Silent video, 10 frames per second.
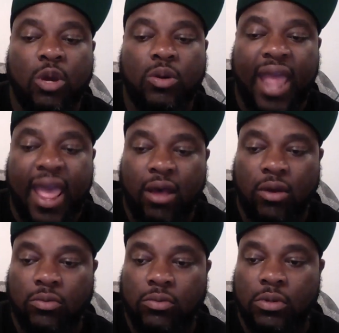to go
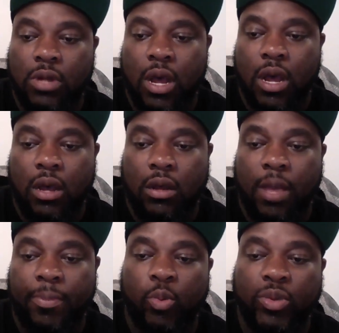down a
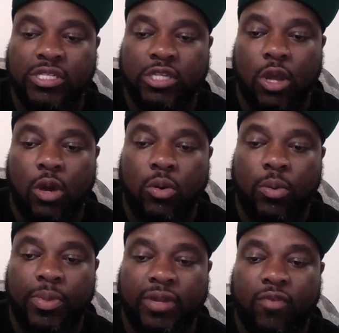couple of weeks ago,
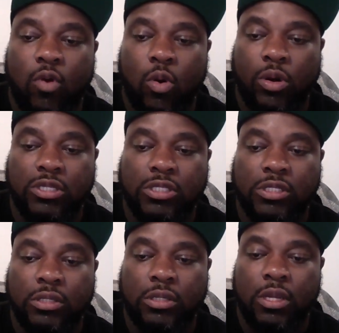but of
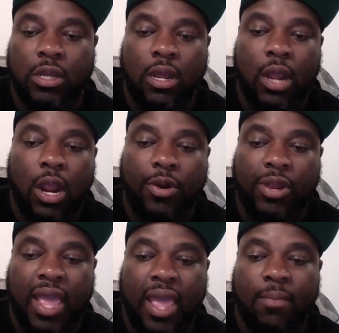course,
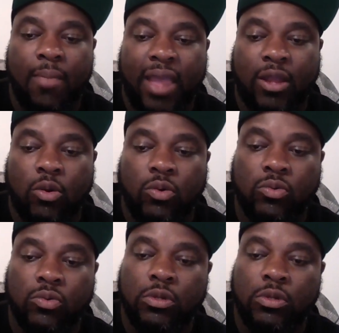Hurricane Michael.